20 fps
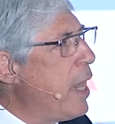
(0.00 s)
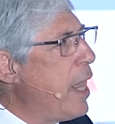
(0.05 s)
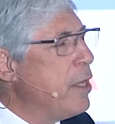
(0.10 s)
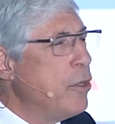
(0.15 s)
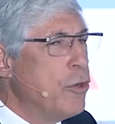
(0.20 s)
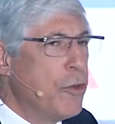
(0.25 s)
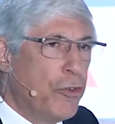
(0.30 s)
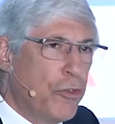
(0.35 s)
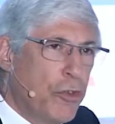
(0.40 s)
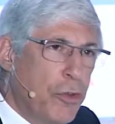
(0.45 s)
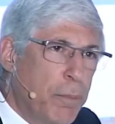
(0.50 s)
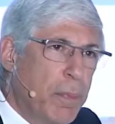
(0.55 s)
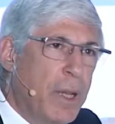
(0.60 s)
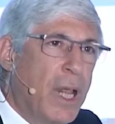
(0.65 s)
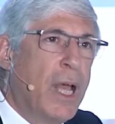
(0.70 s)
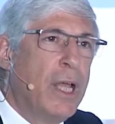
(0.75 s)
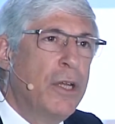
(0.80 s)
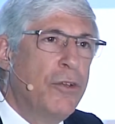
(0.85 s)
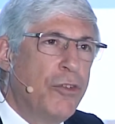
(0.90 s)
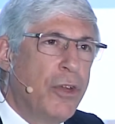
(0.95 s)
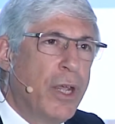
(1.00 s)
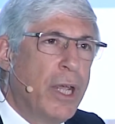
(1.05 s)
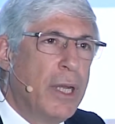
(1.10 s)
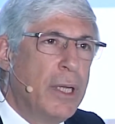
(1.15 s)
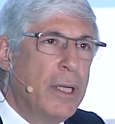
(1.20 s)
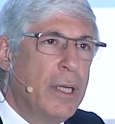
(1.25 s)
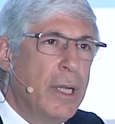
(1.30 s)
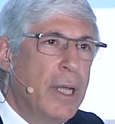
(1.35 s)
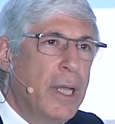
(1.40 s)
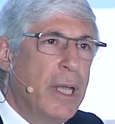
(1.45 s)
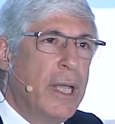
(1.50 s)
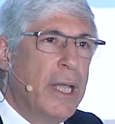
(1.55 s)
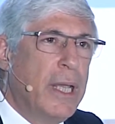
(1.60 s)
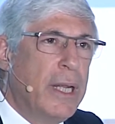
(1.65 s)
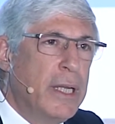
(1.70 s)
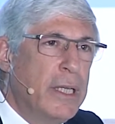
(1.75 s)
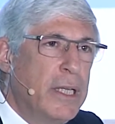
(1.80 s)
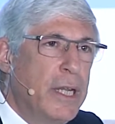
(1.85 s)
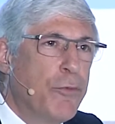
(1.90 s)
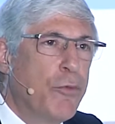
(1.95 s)
and your supply chain
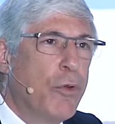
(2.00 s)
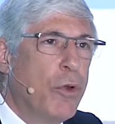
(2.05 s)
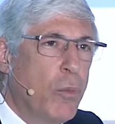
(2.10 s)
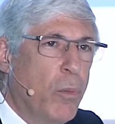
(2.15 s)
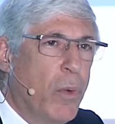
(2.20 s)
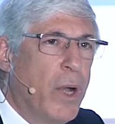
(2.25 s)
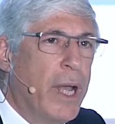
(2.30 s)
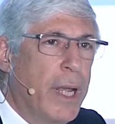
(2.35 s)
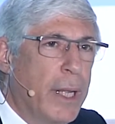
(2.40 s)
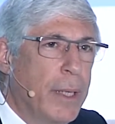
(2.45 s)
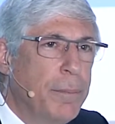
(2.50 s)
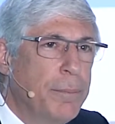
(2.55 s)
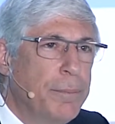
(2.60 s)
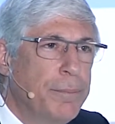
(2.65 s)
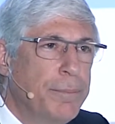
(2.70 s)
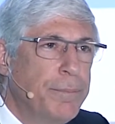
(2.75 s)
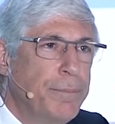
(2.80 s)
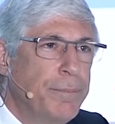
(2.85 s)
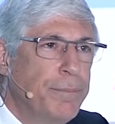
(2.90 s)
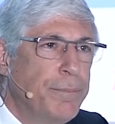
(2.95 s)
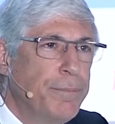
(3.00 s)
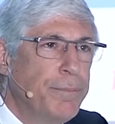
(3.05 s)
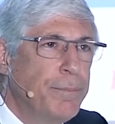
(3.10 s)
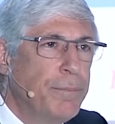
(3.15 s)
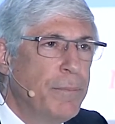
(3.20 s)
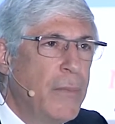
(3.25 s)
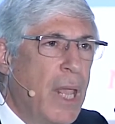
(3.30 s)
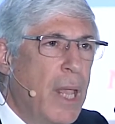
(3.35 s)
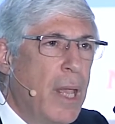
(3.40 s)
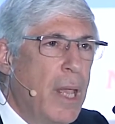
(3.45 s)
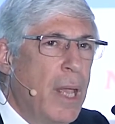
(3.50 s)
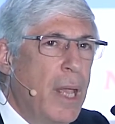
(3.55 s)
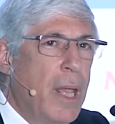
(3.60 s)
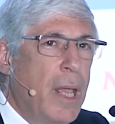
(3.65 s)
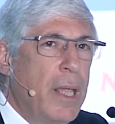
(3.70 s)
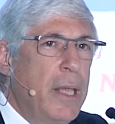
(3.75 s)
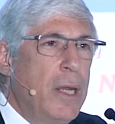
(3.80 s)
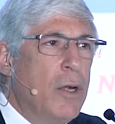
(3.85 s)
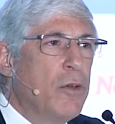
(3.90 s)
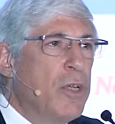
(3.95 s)
in a different way.
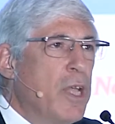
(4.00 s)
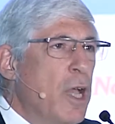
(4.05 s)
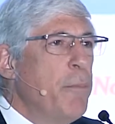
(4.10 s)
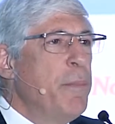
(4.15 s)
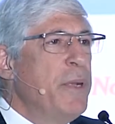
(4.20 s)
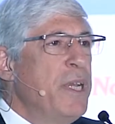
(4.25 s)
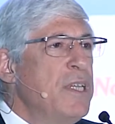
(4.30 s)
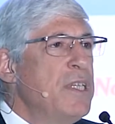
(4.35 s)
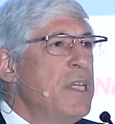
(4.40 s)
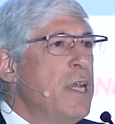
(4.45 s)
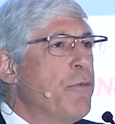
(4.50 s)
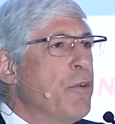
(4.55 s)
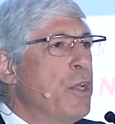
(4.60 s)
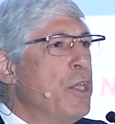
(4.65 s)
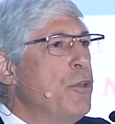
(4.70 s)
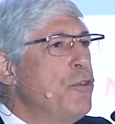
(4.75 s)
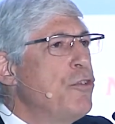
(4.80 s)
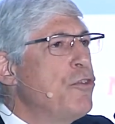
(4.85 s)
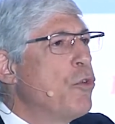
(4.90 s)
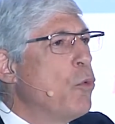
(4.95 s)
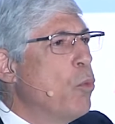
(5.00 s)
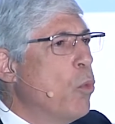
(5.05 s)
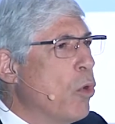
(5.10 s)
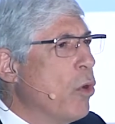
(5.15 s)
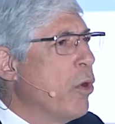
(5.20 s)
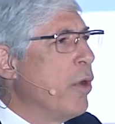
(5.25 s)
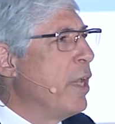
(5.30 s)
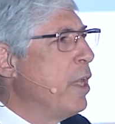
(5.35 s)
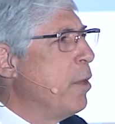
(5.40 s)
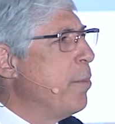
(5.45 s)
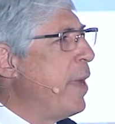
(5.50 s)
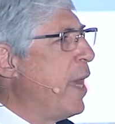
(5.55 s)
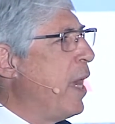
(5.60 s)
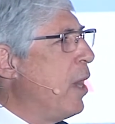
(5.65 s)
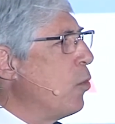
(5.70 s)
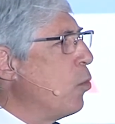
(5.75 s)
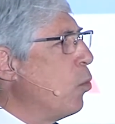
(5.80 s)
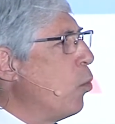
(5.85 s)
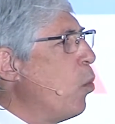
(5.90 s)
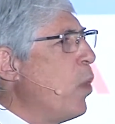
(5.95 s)
You know, companies never used to worry
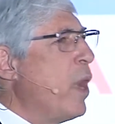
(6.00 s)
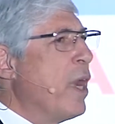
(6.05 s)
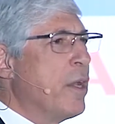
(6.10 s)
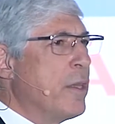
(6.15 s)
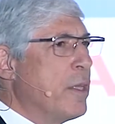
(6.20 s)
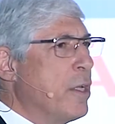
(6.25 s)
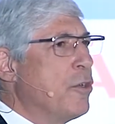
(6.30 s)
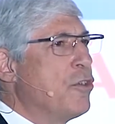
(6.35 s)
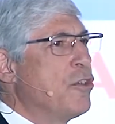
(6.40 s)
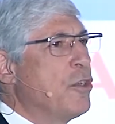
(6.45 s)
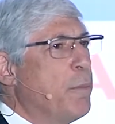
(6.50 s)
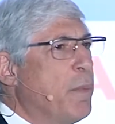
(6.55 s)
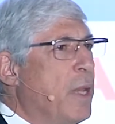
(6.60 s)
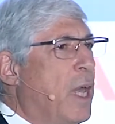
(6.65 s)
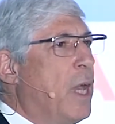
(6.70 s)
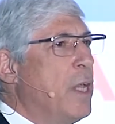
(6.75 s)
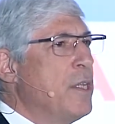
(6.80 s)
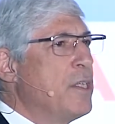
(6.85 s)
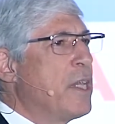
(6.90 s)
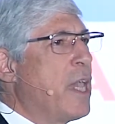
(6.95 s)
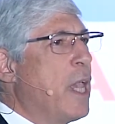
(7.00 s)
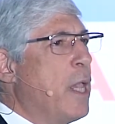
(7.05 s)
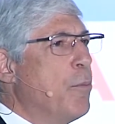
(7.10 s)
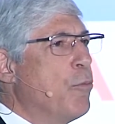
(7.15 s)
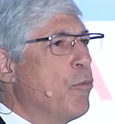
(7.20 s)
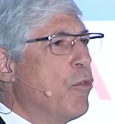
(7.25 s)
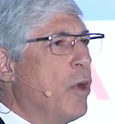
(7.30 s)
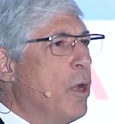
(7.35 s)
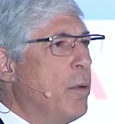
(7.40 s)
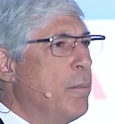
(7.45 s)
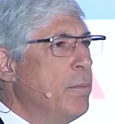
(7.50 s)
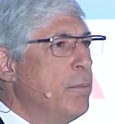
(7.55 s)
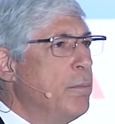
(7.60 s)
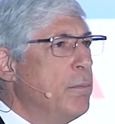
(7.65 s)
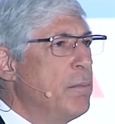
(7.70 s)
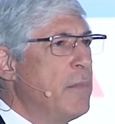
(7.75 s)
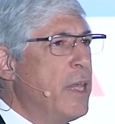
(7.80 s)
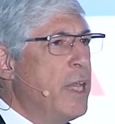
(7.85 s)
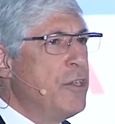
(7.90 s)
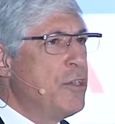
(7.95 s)
about where their supplies came from.
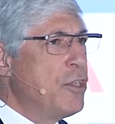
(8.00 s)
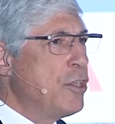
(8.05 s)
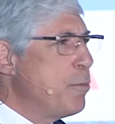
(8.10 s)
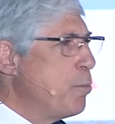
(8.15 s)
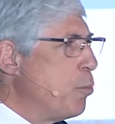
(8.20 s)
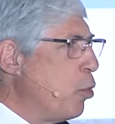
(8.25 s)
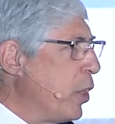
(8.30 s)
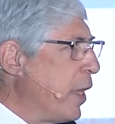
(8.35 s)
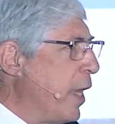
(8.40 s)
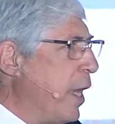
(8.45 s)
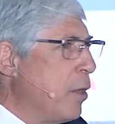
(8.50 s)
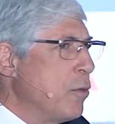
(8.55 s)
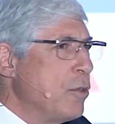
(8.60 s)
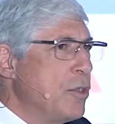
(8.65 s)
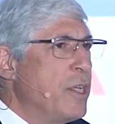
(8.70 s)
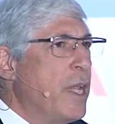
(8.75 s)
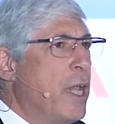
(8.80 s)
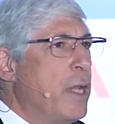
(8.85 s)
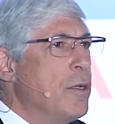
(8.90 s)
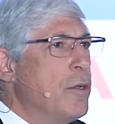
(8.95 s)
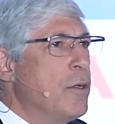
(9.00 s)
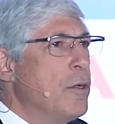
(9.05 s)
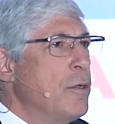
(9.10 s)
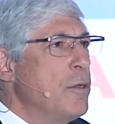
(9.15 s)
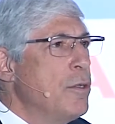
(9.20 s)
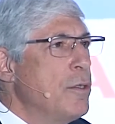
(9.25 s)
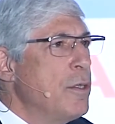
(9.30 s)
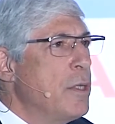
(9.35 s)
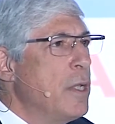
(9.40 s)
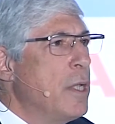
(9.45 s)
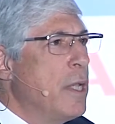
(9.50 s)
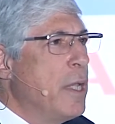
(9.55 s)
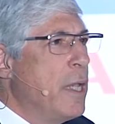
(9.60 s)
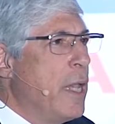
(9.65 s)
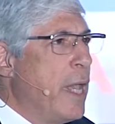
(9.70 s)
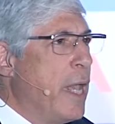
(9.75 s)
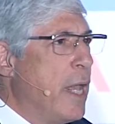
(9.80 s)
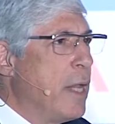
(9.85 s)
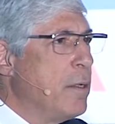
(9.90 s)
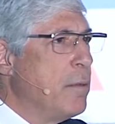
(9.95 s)
They just put out tenders
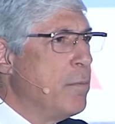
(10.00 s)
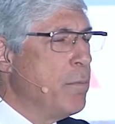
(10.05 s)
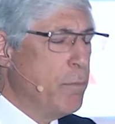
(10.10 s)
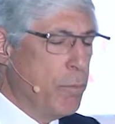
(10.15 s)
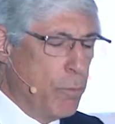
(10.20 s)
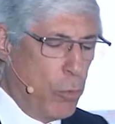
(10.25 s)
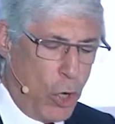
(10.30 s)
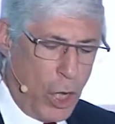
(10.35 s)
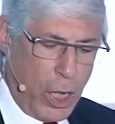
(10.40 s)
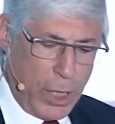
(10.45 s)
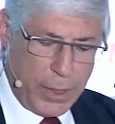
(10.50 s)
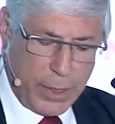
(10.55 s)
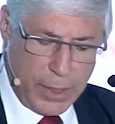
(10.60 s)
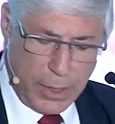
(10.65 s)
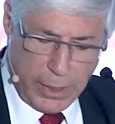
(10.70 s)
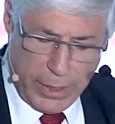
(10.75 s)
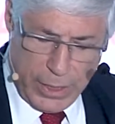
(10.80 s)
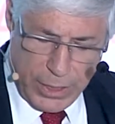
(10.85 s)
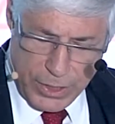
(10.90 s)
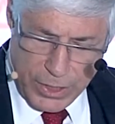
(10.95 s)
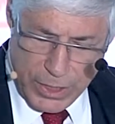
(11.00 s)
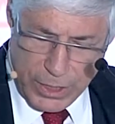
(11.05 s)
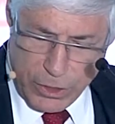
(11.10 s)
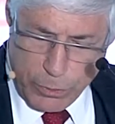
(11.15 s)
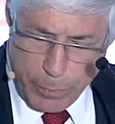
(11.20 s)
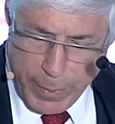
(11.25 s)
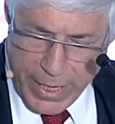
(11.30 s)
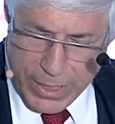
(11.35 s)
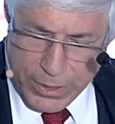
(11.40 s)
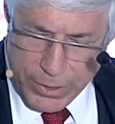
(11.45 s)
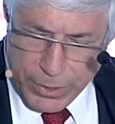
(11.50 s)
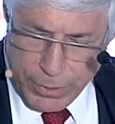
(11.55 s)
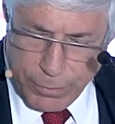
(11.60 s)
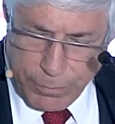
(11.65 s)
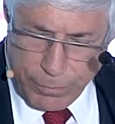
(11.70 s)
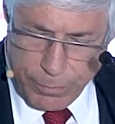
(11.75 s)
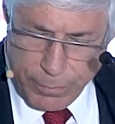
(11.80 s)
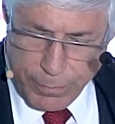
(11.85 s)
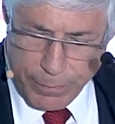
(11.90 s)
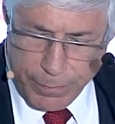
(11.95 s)
and bought the least
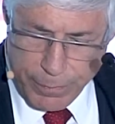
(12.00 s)
expensive.